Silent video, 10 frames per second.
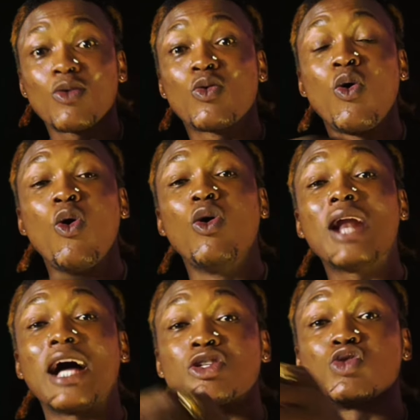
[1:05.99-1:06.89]
go
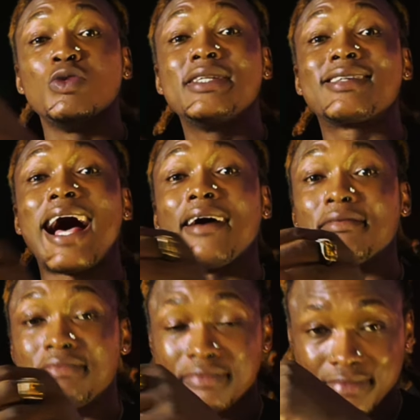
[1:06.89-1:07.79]
on Twitter
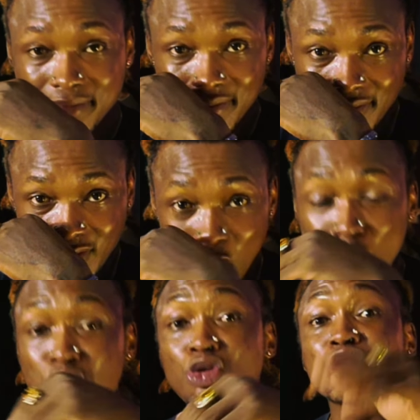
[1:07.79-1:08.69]

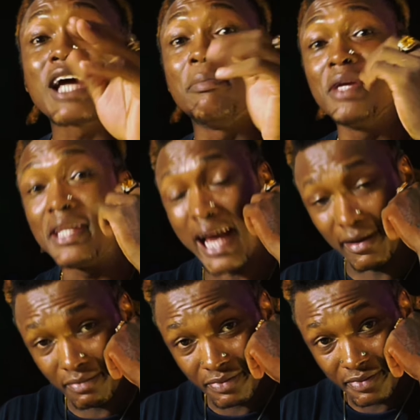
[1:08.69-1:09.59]
or social media